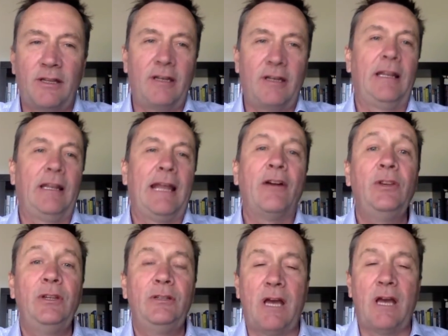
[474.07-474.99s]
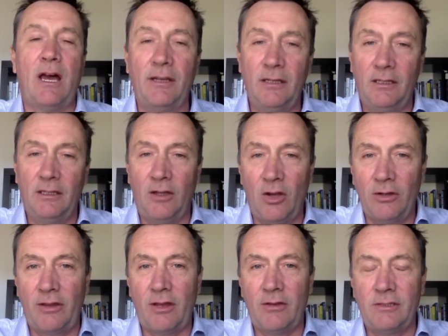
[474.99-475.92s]
that allow you to
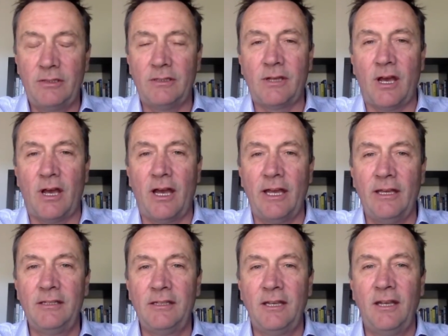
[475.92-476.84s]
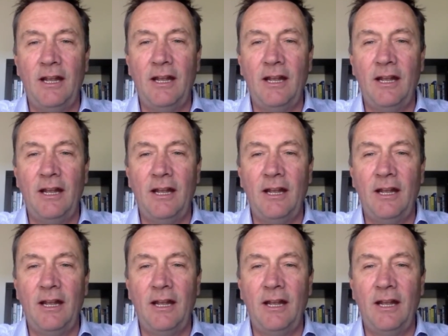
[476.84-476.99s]
unlock those desires.